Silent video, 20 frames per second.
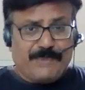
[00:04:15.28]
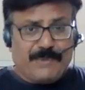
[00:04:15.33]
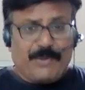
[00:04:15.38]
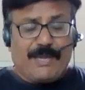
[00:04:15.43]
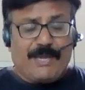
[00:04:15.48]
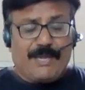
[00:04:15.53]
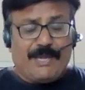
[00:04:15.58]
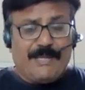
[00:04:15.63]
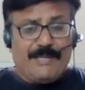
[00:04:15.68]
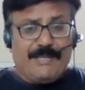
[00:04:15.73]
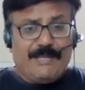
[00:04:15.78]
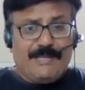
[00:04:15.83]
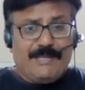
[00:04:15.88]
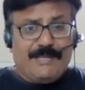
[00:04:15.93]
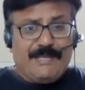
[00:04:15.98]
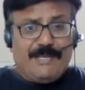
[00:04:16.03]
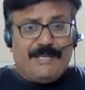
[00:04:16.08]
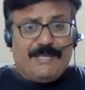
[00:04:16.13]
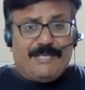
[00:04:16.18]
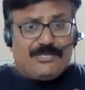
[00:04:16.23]
Okay.
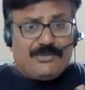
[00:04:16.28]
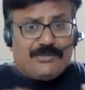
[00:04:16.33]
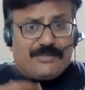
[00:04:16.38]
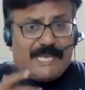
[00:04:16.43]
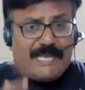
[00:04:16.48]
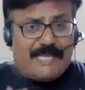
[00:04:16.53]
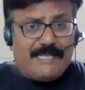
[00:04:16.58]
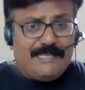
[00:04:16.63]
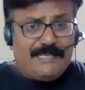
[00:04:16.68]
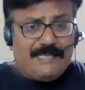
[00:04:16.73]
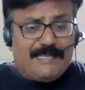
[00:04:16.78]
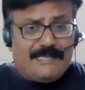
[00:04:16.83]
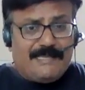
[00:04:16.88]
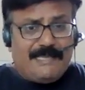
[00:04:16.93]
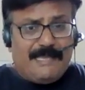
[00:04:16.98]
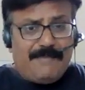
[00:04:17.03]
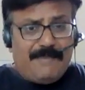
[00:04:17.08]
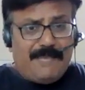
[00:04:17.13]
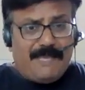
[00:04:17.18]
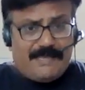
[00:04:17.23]
So then
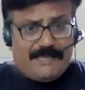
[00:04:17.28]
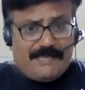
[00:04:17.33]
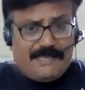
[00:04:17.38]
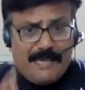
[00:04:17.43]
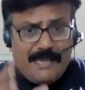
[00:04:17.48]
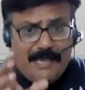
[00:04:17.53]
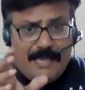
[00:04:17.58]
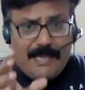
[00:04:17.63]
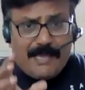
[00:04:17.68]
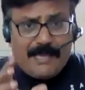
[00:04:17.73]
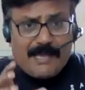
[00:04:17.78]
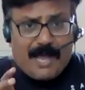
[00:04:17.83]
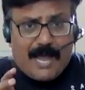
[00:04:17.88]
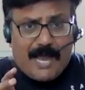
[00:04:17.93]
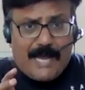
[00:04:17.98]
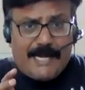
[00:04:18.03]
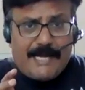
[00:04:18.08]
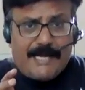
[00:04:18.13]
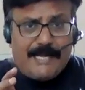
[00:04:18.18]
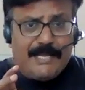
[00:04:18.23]

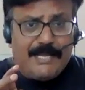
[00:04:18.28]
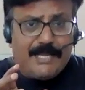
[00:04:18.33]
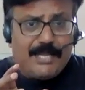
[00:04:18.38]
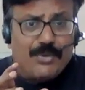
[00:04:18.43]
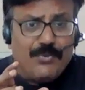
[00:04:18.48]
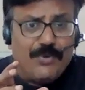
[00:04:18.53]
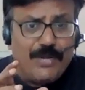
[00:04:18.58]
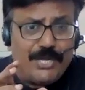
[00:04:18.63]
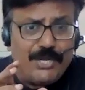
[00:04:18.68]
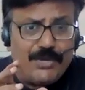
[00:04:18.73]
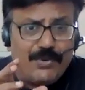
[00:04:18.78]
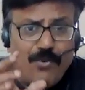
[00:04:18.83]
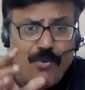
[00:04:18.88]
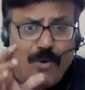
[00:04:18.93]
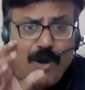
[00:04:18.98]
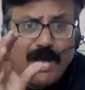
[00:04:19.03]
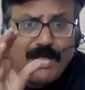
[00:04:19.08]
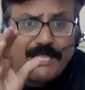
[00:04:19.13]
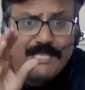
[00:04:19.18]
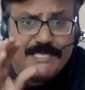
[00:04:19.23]
and you need
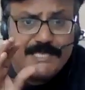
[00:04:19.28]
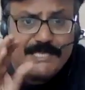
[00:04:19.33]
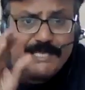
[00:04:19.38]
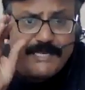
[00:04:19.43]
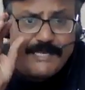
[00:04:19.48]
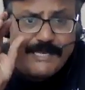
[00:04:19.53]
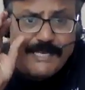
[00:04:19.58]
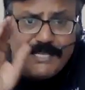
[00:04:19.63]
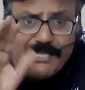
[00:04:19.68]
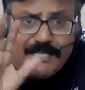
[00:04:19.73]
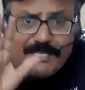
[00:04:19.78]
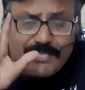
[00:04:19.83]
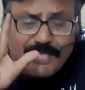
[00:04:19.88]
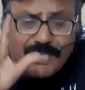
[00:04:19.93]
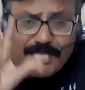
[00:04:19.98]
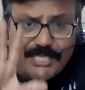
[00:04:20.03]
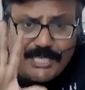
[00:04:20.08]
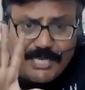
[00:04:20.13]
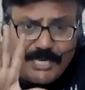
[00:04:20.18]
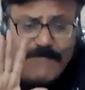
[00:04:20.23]
to answer in
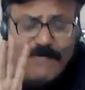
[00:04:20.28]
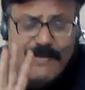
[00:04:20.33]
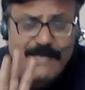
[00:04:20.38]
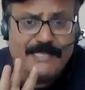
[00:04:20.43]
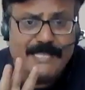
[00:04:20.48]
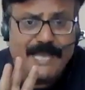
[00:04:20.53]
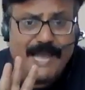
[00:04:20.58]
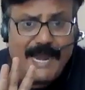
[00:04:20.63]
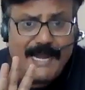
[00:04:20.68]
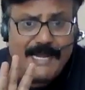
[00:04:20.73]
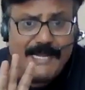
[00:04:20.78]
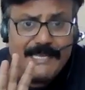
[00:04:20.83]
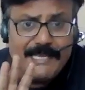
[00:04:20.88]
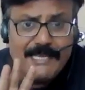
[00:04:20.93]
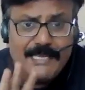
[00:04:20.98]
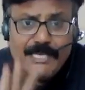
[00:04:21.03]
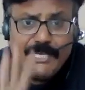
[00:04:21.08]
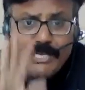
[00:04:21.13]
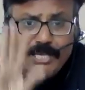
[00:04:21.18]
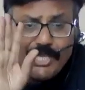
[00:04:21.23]
such a way that
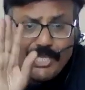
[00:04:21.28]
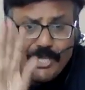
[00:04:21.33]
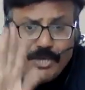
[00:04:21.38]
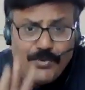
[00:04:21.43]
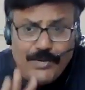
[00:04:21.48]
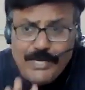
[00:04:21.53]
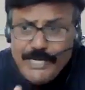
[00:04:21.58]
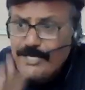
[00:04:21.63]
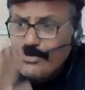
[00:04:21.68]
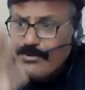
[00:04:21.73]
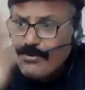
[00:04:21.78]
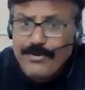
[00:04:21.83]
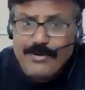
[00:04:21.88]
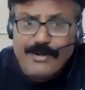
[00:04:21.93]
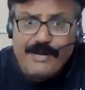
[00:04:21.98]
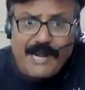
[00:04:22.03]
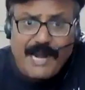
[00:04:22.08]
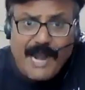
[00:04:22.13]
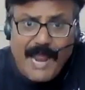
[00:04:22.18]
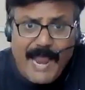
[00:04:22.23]
you need to
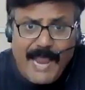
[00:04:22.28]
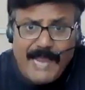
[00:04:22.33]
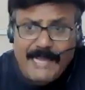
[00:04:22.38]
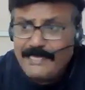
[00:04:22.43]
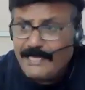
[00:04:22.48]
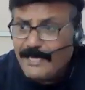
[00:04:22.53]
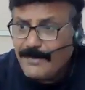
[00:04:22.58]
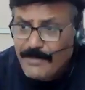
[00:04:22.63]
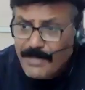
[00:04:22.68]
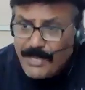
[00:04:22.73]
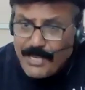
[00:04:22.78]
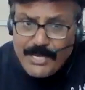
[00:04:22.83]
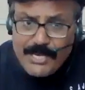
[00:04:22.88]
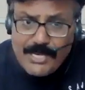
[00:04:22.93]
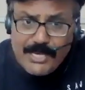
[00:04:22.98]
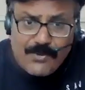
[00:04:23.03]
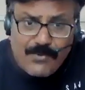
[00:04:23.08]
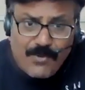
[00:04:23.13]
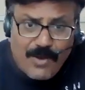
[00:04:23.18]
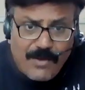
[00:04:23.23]
drag them
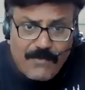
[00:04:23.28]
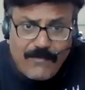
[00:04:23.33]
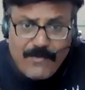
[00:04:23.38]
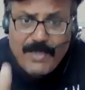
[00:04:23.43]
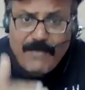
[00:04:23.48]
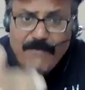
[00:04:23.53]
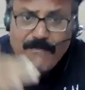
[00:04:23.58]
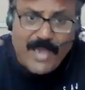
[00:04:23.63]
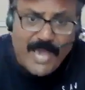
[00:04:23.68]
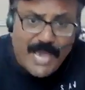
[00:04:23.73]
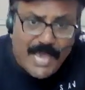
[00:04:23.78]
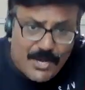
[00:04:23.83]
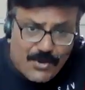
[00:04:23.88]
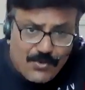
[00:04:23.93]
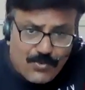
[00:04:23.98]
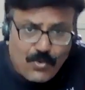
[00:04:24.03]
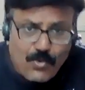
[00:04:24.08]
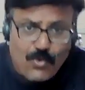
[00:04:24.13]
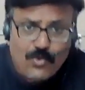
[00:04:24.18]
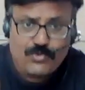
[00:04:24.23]
in your way where
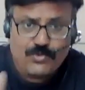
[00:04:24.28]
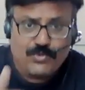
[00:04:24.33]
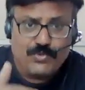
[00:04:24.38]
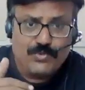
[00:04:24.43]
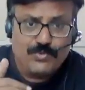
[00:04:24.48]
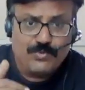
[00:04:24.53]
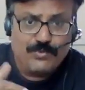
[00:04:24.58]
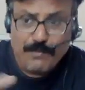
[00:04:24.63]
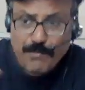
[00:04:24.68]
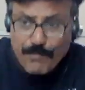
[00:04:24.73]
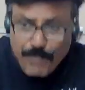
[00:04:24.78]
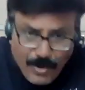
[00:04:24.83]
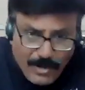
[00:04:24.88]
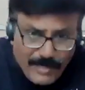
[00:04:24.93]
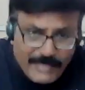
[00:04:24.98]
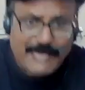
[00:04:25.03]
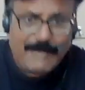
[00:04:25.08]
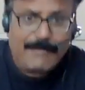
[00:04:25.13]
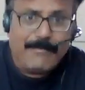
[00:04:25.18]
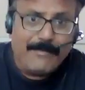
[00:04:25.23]
you know,
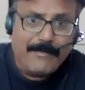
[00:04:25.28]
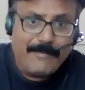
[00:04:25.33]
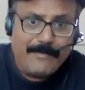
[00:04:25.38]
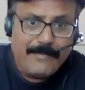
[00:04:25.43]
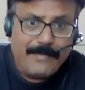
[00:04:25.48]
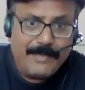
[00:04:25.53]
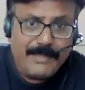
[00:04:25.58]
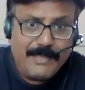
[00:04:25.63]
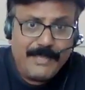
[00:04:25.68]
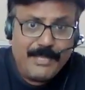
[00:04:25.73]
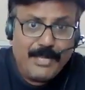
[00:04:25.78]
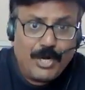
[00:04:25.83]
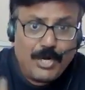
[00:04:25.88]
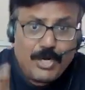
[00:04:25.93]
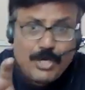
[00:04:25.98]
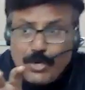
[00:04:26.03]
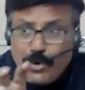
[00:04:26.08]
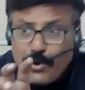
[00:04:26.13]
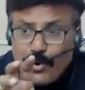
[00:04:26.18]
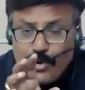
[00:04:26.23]
pull them,
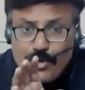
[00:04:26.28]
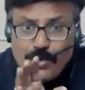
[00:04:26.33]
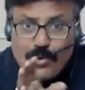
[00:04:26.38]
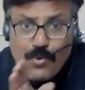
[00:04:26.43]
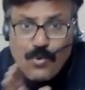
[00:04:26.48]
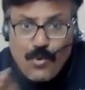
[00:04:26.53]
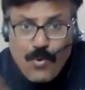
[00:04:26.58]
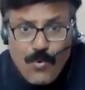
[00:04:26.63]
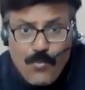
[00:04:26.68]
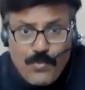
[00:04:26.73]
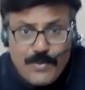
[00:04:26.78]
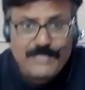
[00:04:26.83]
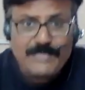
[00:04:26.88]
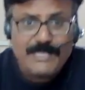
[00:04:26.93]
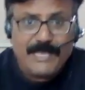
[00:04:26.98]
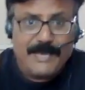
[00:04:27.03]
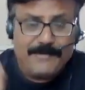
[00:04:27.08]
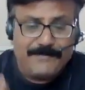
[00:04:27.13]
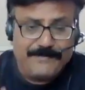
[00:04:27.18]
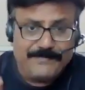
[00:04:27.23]
don't go with
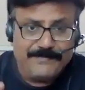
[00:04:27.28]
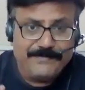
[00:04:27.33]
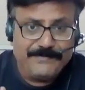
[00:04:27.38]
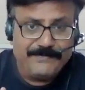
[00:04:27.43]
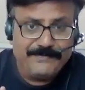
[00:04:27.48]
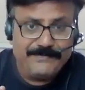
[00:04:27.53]
them.